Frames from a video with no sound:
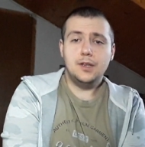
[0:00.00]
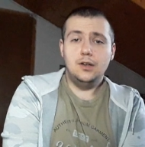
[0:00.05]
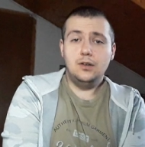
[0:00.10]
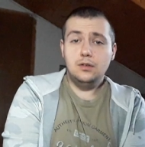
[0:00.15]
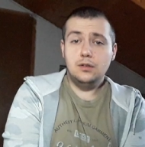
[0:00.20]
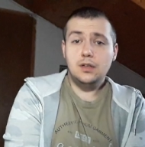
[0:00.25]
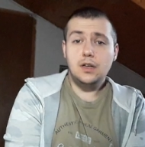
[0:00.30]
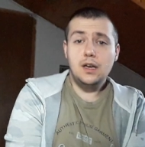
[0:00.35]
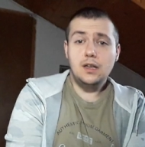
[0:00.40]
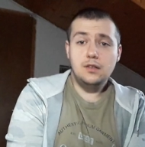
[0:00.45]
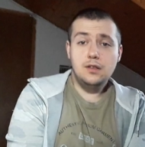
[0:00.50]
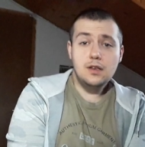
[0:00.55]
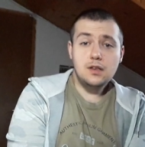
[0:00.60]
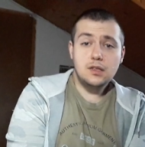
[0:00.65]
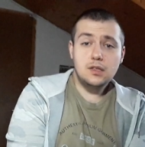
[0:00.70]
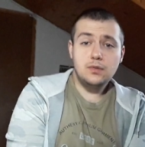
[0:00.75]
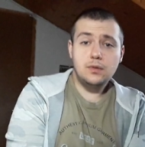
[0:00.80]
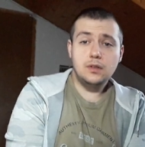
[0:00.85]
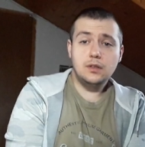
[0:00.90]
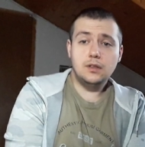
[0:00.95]
Okay,
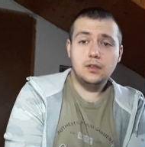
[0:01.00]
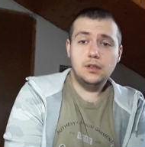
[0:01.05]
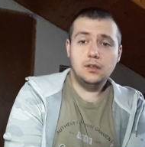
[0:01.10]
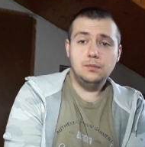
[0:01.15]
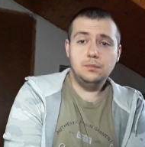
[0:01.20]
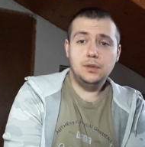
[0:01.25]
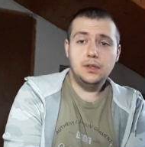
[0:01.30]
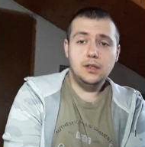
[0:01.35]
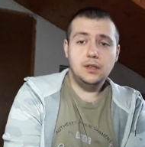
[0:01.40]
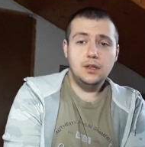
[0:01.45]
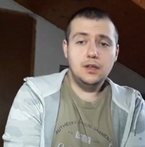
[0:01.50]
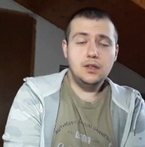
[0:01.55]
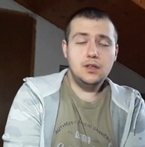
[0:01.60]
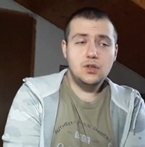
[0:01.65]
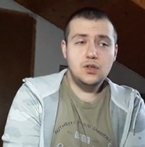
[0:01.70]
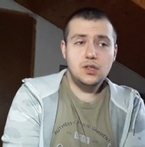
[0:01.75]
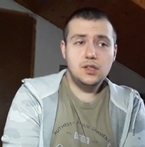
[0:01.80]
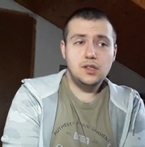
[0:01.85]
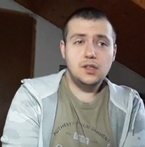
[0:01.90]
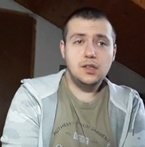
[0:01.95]
this one can be
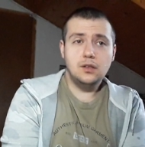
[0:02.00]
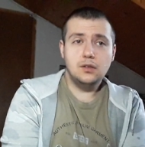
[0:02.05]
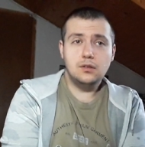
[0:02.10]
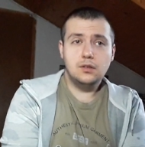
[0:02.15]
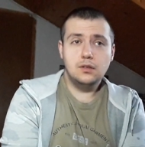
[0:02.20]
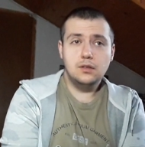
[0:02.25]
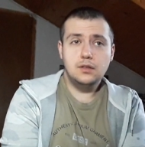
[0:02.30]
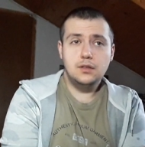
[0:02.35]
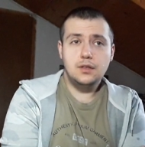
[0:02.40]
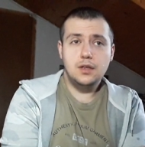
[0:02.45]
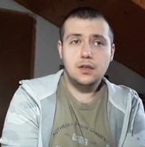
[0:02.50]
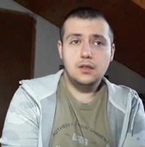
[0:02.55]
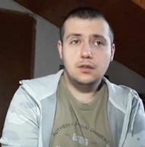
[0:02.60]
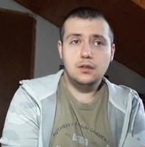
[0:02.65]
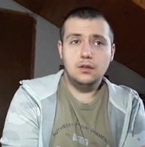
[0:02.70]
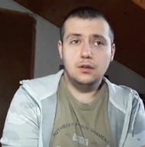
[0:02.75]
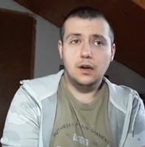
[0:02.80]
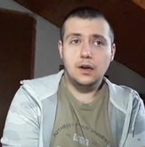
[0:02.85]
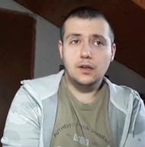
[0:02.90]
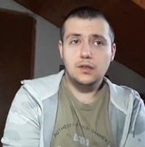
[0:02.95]
interesting
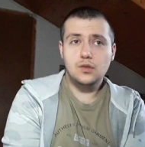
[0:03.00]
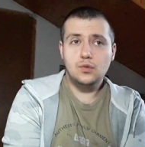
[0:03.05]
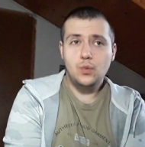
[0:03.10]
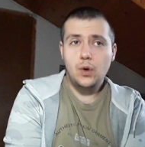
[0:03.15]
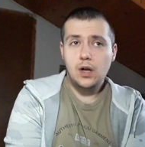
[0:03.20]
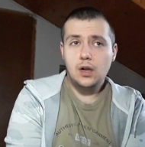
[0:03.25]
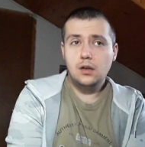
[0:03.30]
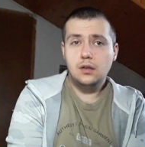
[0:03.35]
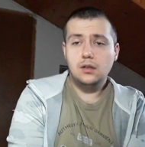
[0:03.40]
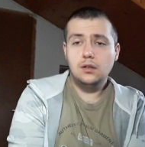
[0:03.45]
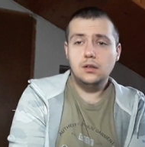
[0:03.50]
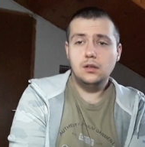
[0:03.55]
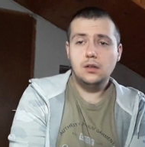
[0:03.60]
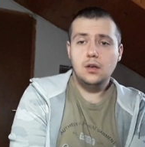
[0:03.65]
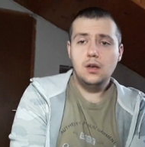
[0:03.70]
contender as well.